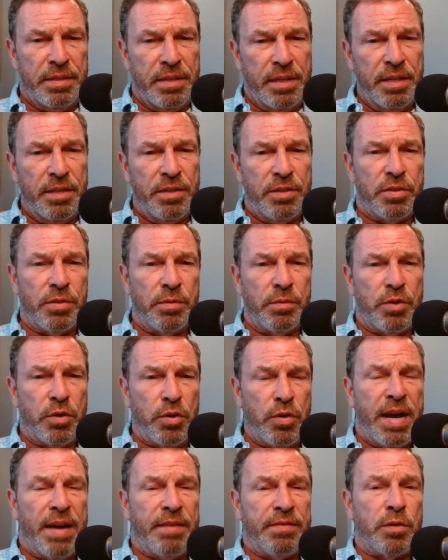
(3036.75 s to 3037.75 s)
And then so
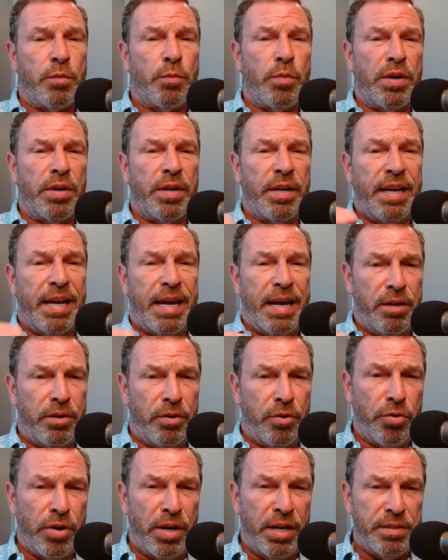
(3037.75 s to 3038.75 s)
you have somewhere to
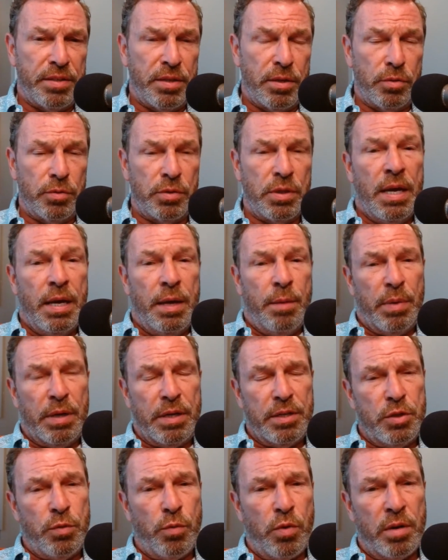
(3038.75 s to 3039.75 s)
categorize those,
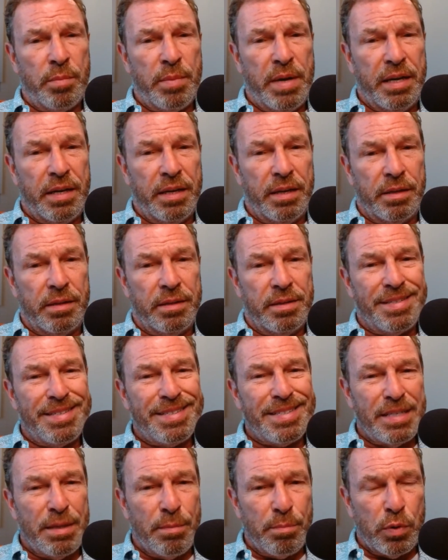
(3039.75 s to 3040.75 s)
because you want to make it
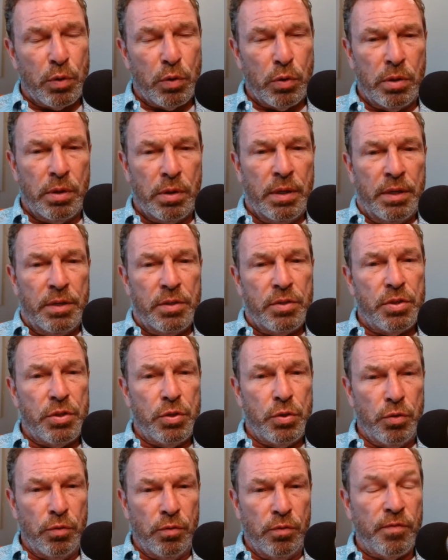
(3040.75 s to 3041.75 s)
simple
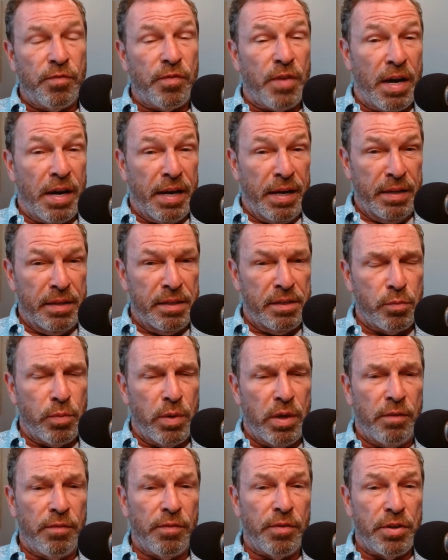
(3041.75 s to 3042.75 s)
to find as
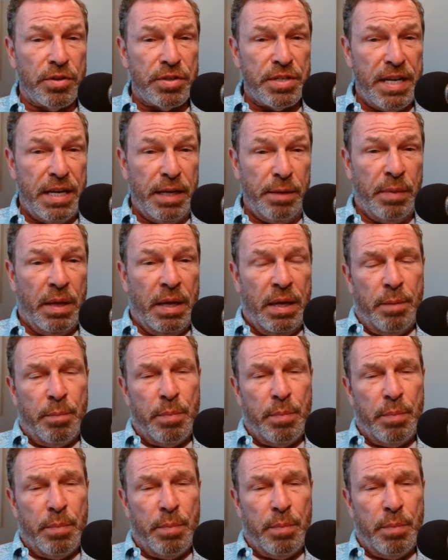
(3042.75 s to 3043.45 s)
well for your team.